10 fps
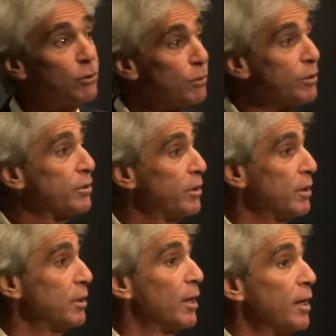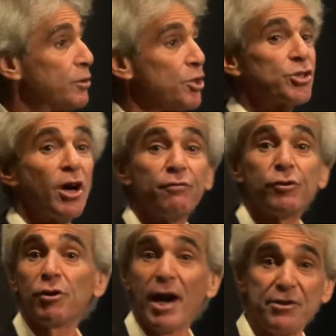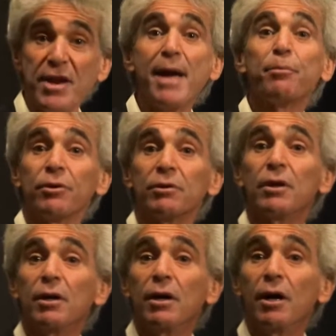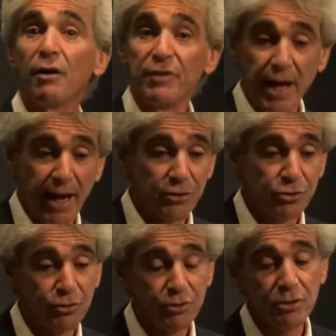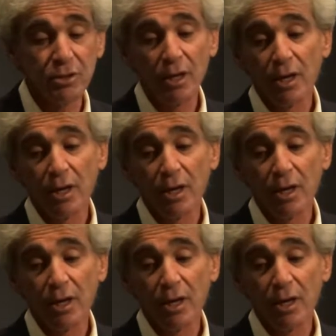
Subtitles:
who was the discoverer and namer of enhancers.